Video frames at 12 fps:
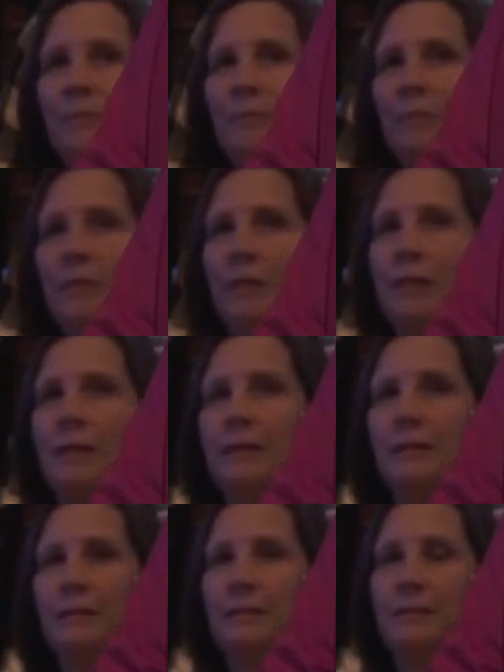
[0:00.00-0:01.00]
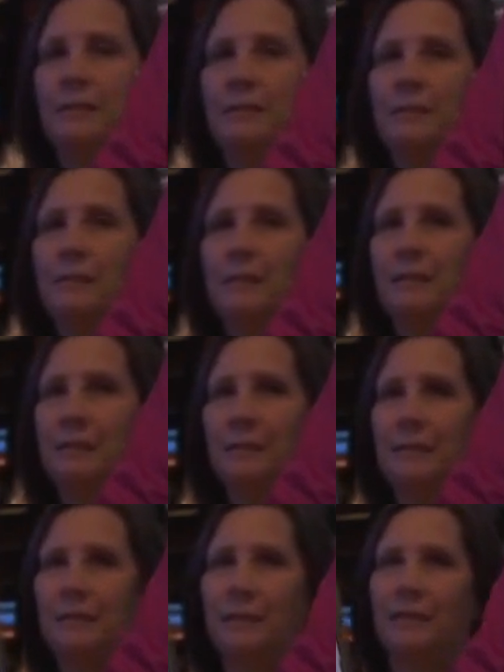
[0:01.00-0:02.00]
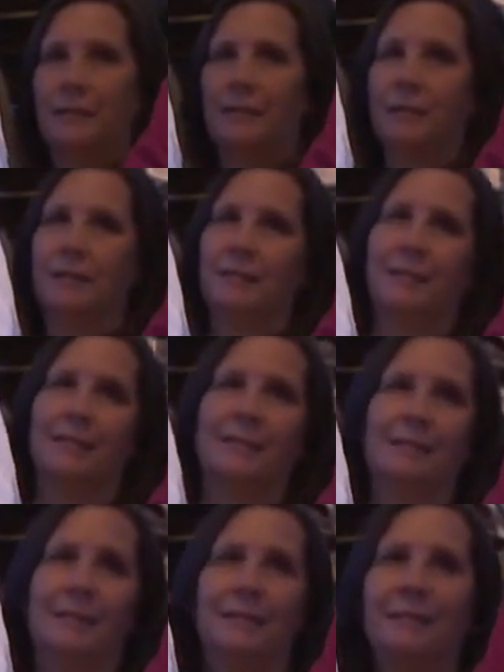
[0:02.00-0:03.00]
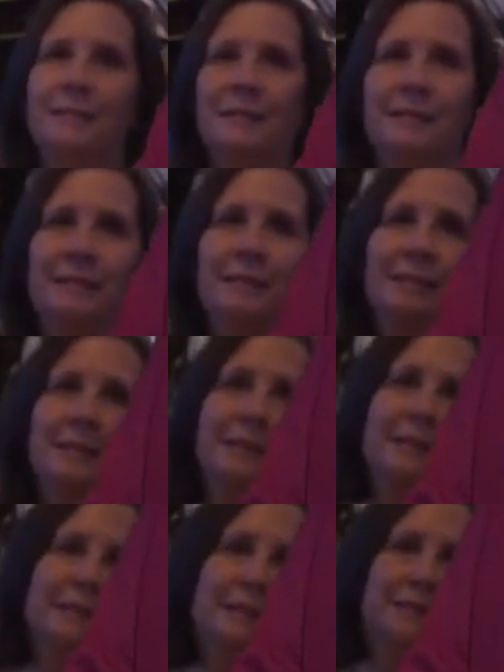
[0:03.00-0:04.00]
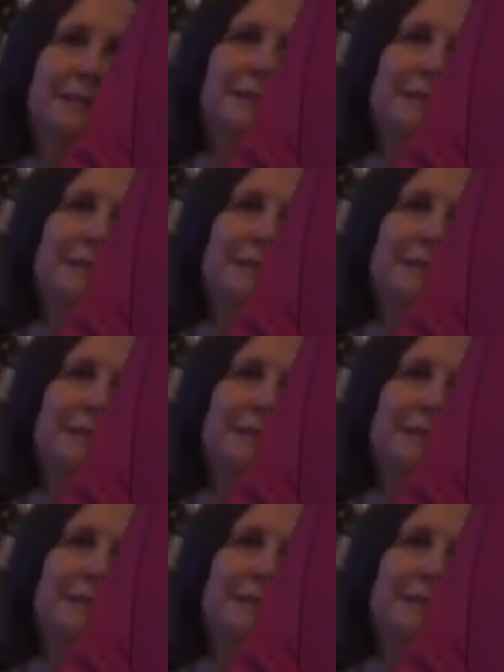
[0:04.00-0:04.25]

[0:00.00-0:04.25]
[no speech]